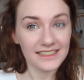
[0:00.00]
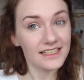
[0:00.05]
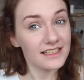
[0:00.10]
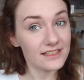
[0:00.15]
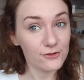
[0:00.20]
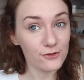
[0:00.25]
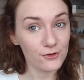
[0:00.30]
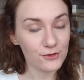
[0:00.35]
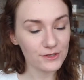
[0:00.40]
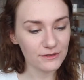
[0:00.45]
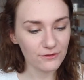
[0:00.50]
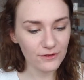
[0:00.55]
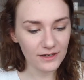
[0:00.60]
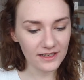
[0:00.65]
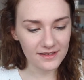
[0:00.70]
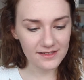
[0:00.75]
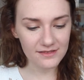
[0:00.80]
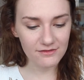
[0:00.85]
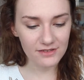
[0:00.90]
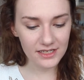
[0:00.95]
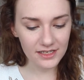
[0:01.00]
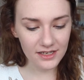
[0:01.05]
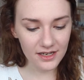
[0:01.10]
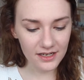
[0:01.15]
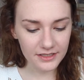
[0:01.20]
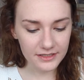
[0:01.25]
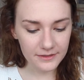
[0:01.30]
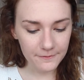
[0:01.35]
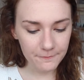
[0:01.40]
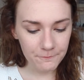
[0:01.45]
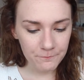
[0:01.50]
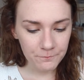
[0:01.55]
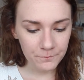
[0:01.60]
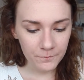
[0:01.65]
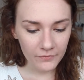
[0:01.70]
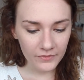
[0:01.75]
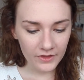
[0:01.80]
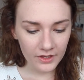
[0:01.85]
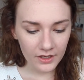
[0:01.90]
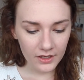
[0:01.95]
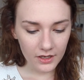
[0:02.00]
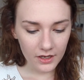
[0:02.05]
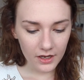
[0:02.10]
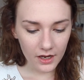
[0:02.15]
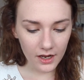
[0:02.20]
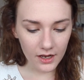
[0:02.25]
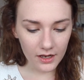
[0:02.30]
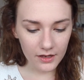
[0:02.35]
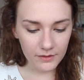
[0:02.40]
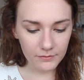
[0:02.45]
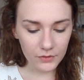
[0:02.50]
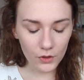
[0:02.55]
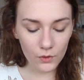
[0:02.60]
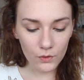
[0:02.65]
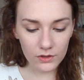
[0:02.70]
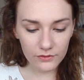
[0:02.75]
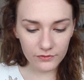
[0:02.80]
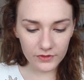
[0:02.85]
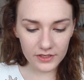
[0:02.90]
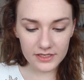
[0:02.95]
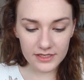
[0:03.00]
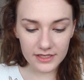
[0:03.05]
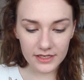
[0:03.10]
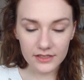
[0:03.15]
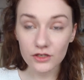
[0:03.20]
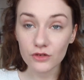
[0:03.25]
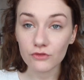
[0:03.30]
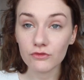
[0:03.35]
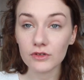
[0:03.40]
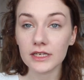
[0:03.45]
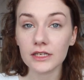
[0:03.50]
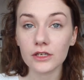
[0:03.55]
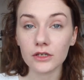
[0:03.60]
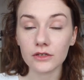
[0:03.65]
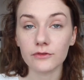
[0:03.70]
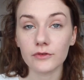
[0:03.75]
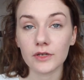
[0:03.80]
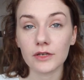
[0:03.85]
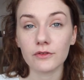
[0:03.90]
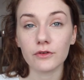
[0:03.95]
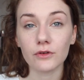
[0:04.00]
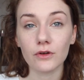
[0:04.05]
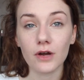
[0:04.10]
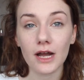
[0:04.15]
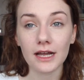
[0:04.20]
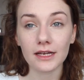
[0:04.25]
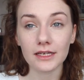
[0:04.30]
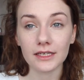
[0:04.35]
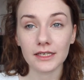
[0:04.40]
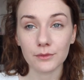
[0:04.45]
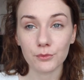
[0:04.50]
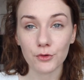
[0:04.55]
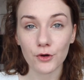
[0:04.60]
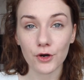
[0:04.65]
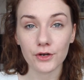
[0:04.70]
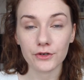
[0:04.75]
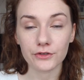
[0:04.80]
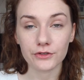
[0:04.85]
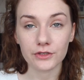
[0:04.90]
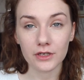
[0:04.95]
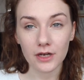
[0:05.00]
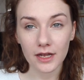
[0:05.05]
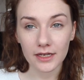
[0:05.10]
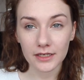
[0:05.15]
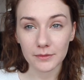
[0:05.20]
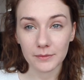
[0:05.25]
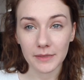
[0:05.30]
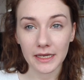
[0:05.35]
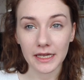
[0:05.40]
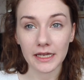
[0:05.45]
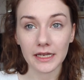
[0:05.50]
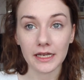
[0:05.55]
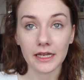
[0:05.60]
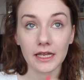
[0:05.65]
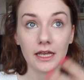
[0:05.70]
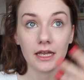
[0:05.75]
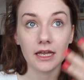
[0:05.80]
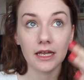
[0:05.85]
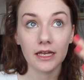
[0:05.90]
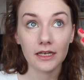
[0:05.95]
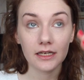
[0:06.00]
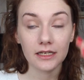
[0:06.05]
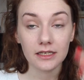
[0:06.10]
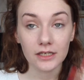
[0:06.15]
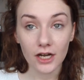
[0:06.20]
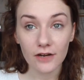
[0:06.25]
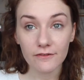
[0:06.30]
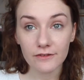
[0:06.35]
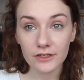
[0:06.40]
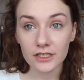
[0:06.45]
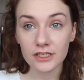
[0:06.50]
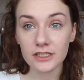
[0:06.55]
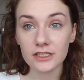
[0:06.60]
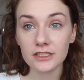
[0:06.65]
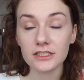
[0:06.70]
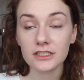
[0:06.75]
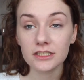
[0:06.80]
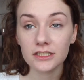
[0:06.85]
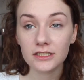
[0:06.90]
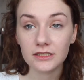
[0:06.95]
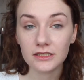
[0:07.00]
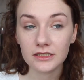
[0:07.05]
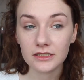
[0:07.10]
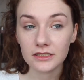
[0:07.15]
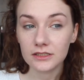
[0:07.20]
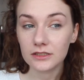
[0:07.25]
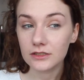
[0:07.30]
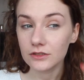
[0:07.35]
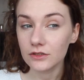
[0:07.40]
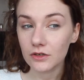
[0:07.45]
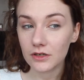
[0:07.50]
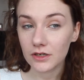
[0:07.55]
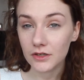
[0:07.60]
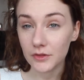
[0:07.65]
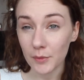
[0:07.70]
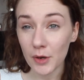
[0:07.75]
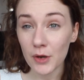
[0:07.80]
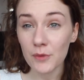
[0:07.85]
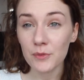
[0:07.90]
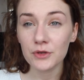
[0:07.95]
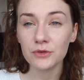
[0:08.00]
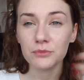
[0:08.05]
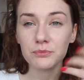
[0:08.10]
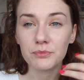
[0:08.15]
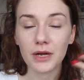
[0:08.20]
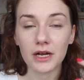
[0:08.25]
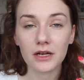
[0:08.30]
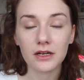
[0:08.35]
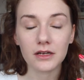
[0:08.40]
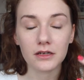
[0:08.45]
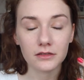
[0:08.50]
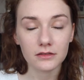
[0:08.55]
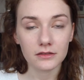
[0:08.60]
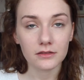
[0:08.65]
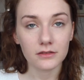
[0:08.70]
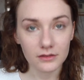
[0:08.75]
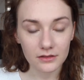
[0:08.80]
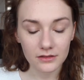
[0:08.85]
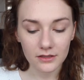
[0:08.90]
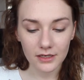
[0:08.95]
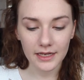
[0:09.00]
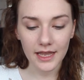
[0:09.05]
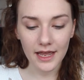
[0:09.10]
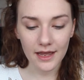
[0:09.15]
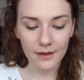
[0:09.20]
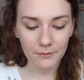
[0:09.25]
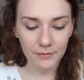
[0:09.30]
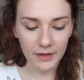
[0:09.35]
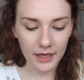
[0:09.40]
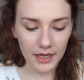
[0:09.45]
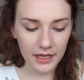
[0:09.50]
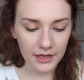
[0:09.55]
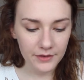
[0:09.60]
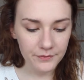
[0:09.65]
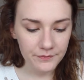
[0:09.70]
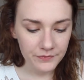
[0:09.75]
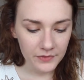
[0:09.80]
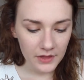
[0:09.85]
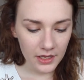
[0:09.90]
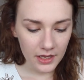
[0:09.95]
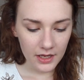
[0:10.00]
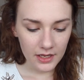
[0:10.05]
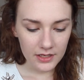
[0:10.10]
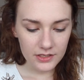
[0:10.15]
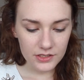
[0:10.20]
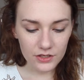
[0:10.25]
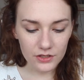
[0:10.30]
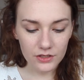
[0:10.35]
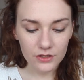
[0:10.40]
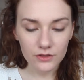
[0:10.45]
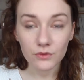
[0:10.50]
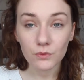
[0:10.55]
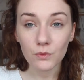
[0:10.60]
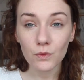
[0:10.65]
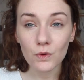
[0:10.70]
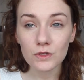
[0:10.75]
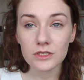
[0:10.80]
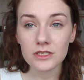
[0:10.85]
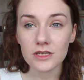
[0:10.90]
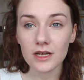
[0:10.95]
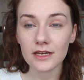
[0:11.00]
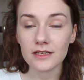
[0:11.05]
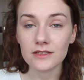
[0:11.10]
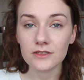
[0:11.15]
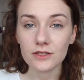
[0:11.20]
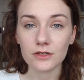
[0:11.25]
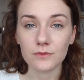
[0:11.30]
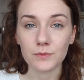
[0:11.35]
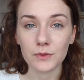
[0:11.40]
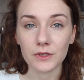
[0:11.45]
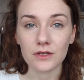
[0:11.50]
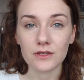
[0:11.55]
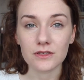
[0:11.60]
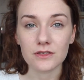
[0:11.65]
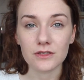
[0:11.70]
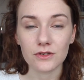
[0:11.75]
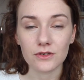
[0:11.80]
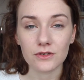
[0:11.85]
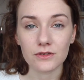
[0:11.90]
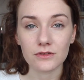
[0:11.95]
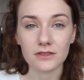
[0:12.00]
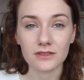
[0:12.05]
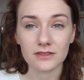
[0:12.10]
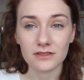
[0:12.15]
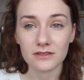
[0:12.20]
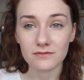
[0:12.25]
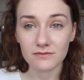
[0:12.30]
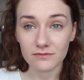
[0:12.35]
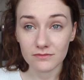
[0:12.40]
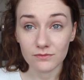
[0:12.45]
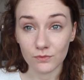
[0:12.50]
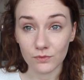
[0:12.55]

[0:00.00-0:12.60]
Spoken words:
is cruelty free. That's really good. All of these things are really good for if you're acne prone like me. Covered, not at the moment, but I can be. So the water is good because it's